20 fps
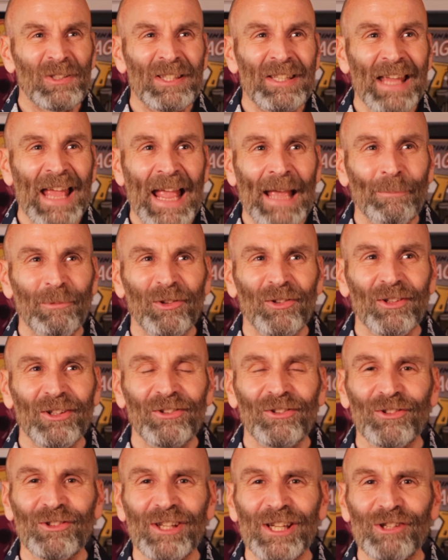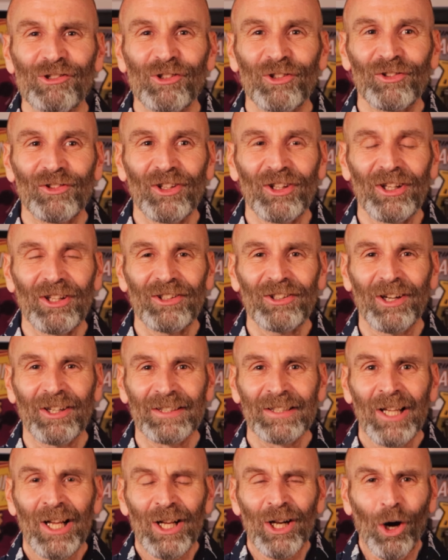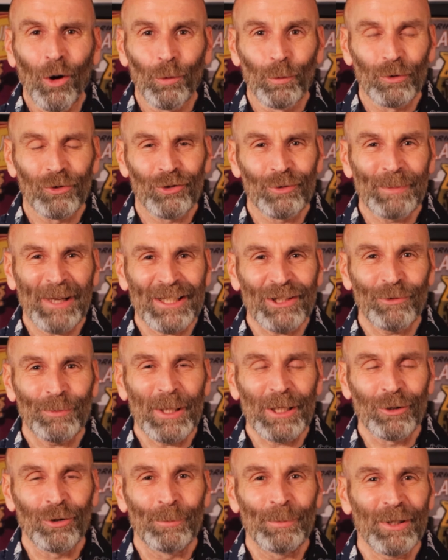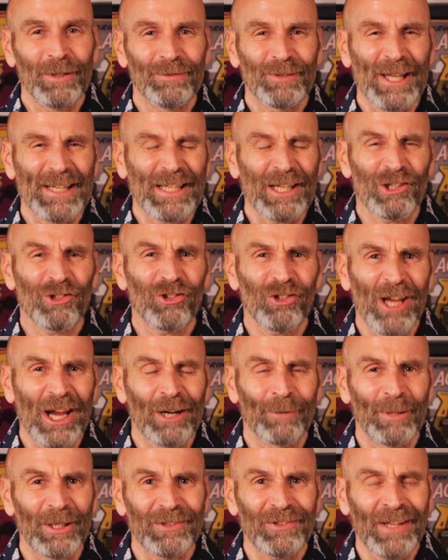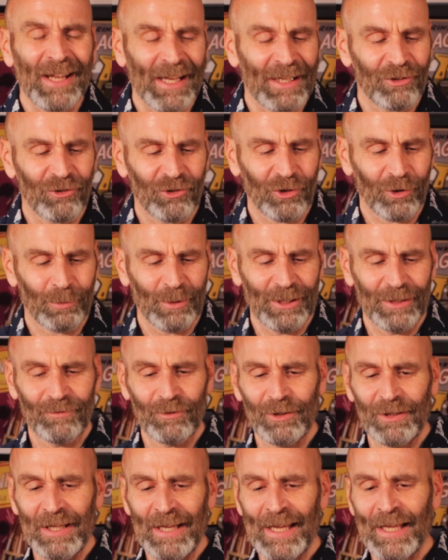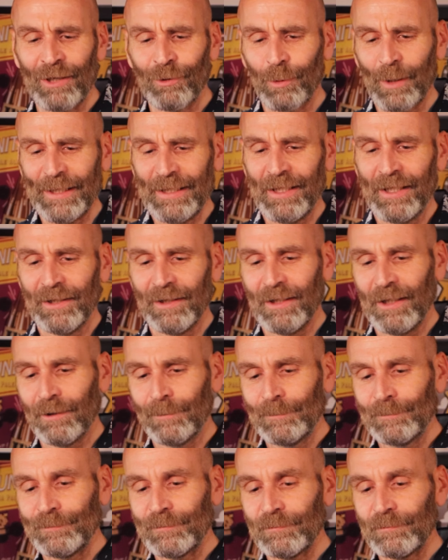depth, sensation to the tongue. Always reminds me a little bit of like a sherbet texture when you've got the egg white in there.